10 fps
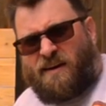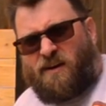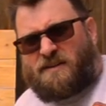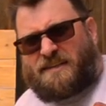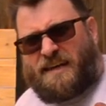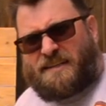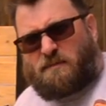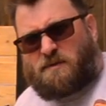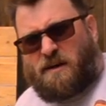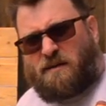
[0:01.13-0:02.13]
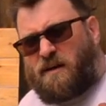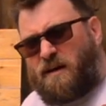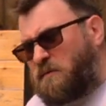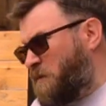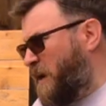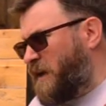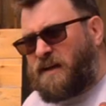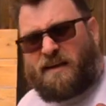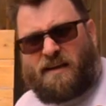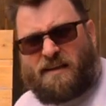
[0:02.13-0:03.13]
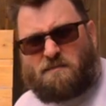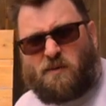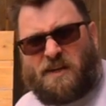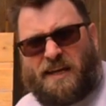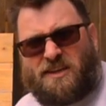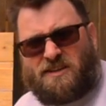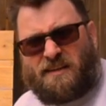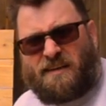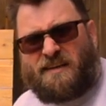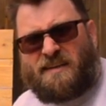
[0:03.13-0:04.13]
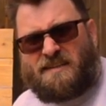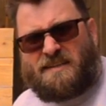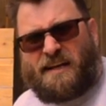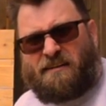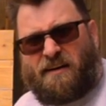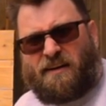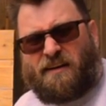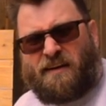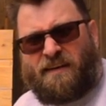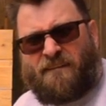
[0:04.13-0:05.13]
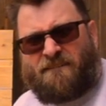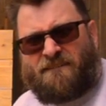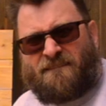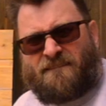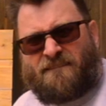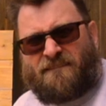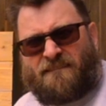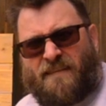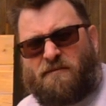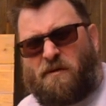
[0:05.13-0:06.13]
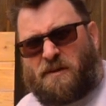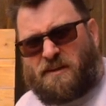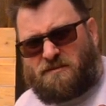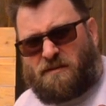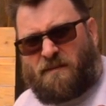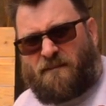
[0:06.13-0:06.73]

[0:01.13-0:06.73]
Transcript: On today's episode, I'm going to make this mud kitchen. Stick around. Roll the intro.